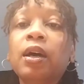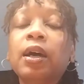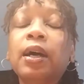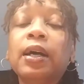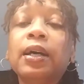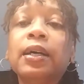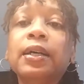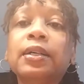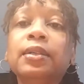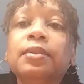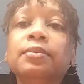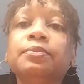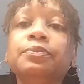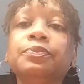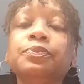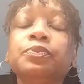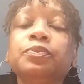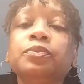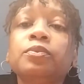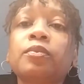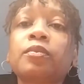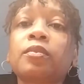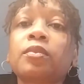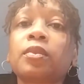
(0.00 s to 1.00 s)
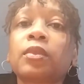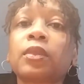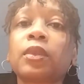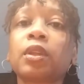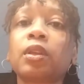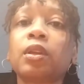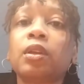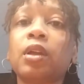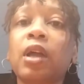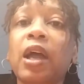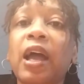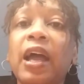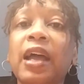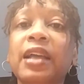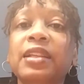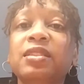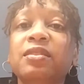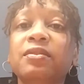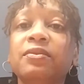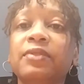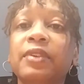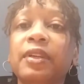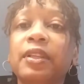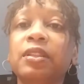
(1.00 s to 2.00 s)
Um, I
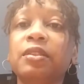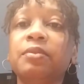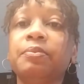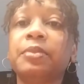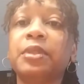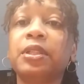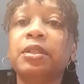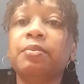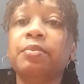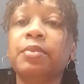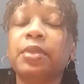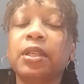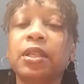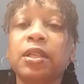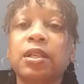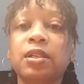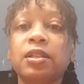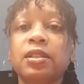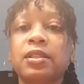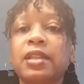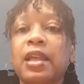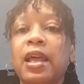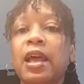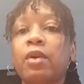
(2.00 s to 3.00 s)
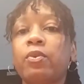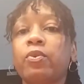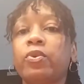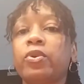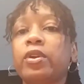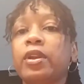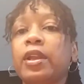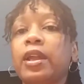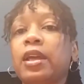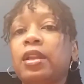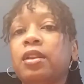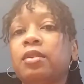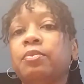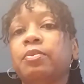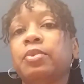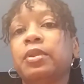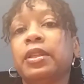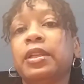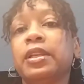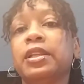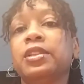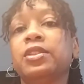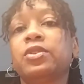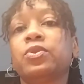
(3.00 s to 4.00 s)
developed it because I work at a
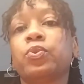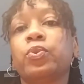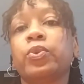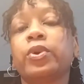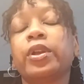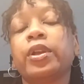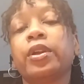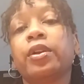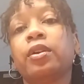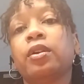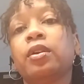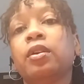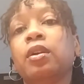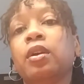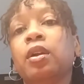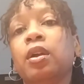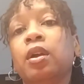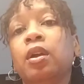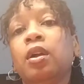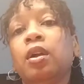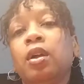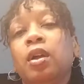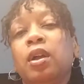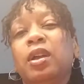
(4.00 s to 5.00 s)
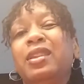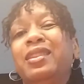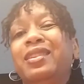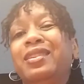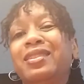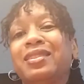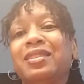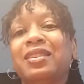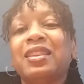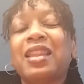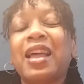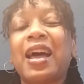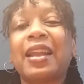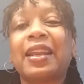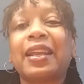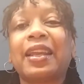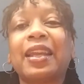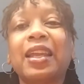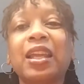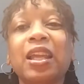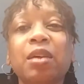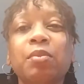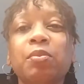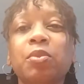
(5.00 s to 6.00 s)
place where there's a lot of
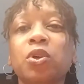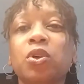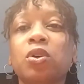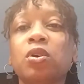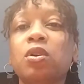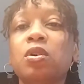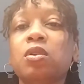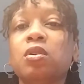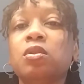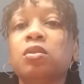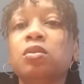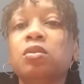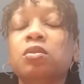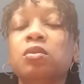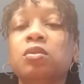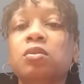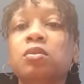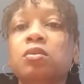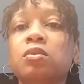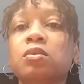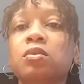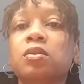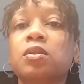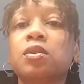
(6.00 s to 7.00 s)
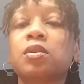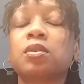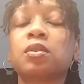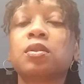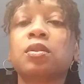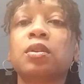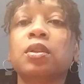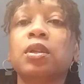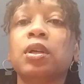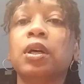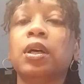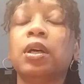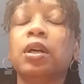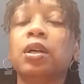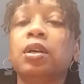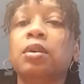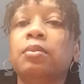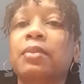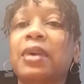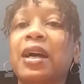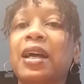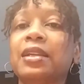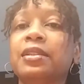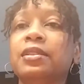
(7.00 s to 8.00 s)
chemicals.
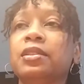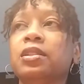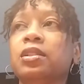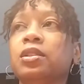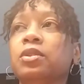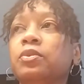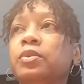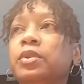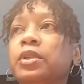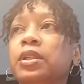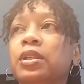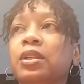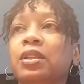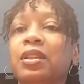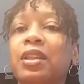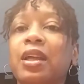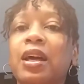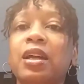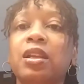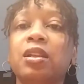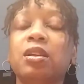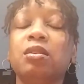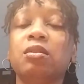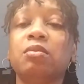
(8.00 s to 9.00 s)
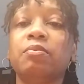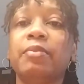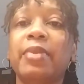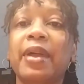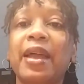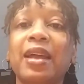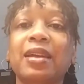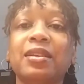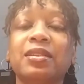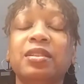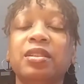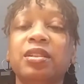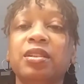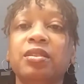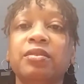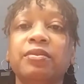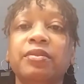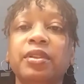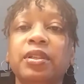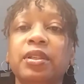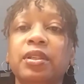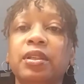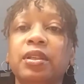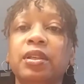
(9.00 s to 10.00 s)
I deal with a lot of
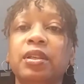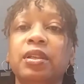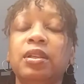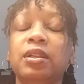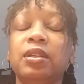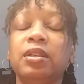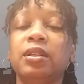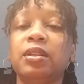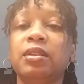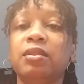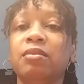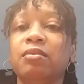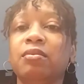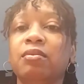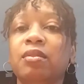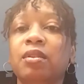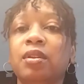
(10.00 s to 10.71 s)
bacteria and